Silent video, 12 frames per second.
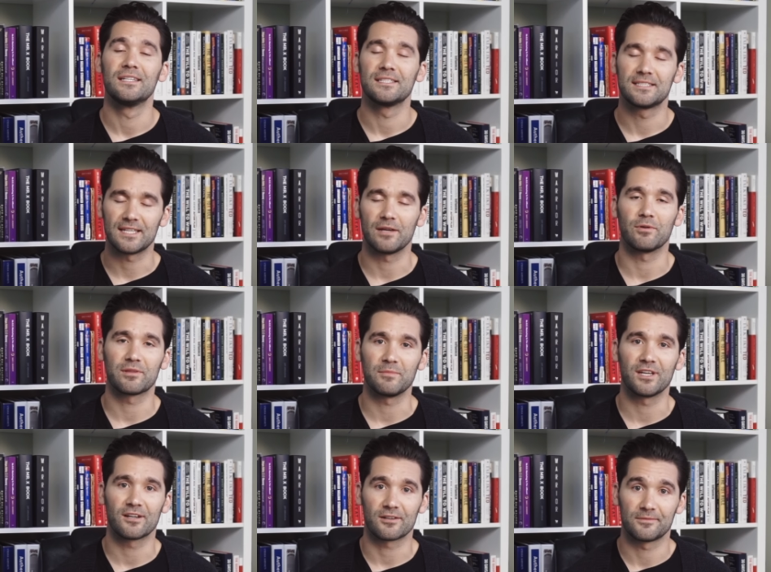stay with me
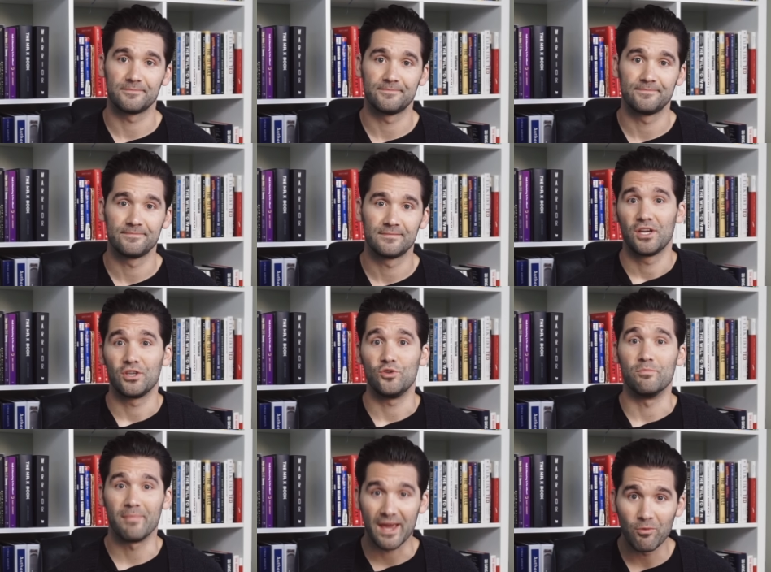here. You
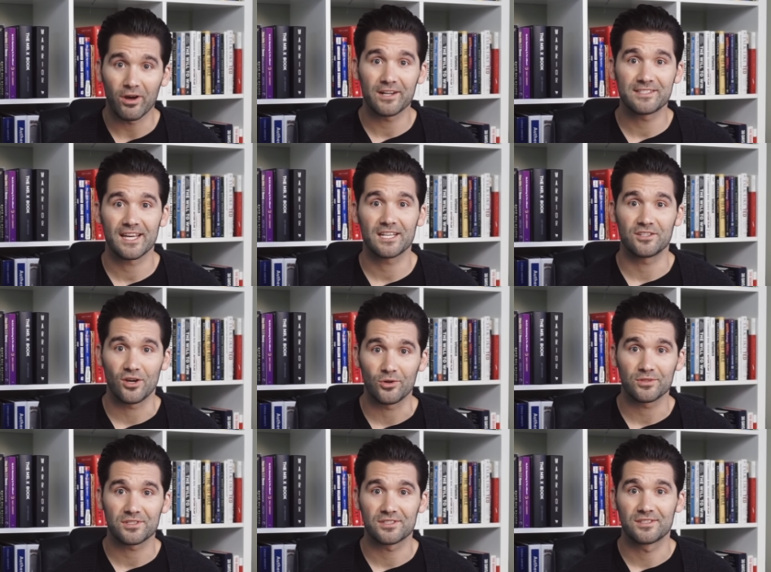may want to take
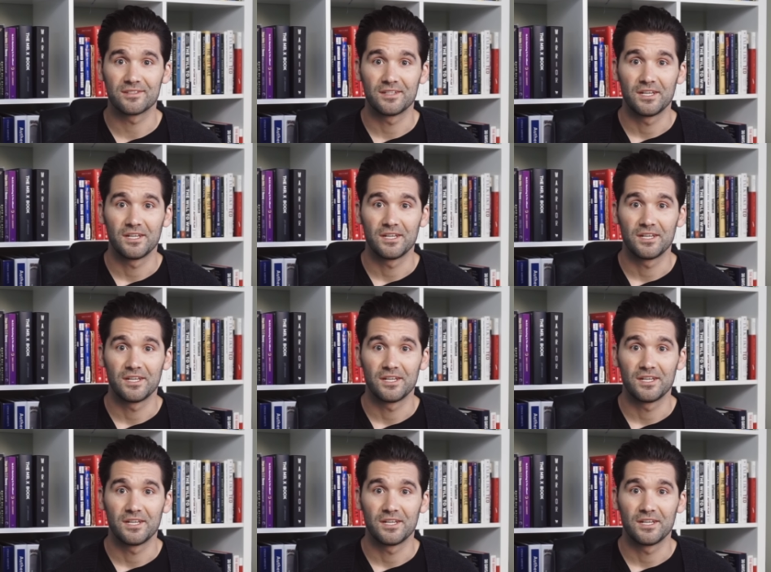notes.